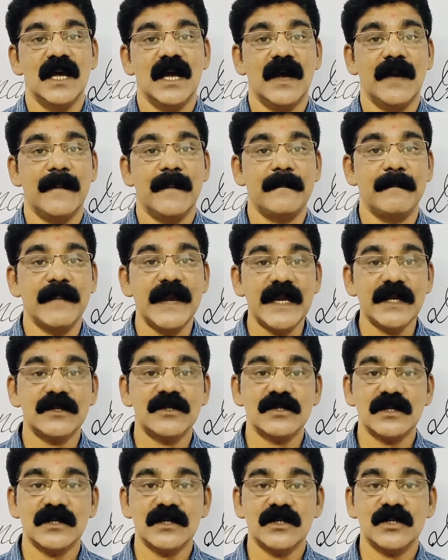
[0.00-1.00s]

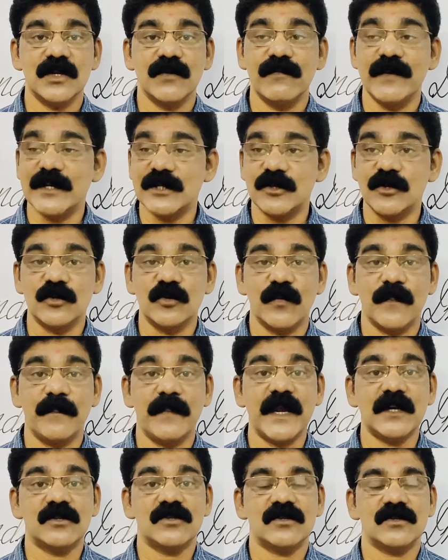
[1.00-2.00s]

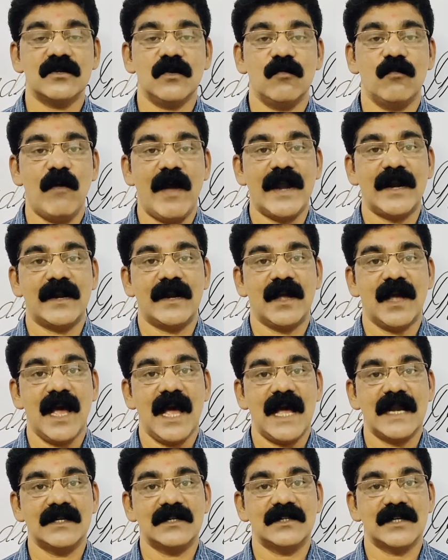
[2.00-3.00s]
meet Wanda
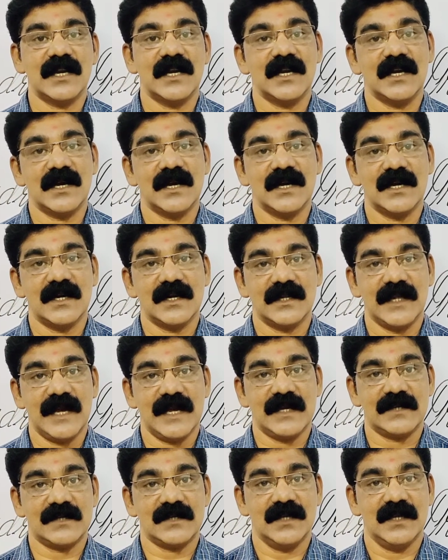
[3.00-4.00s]
and tell her
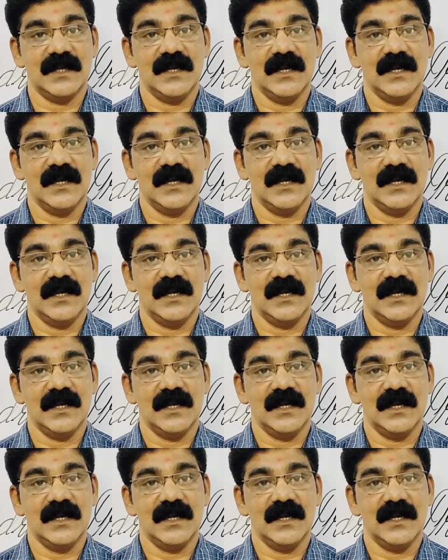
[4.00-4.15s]
that